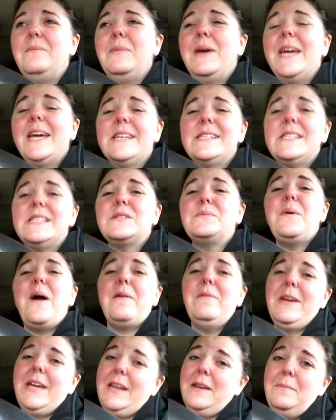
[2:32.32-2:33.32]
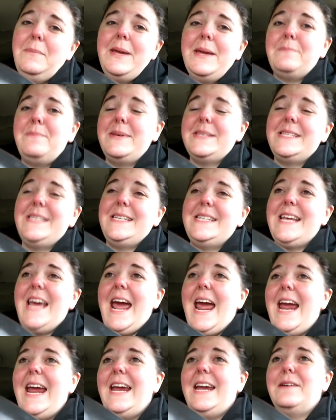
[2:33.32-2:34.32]
because it's probably going to be a busy
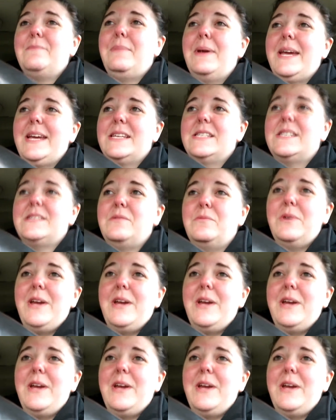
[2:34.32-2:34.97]
day because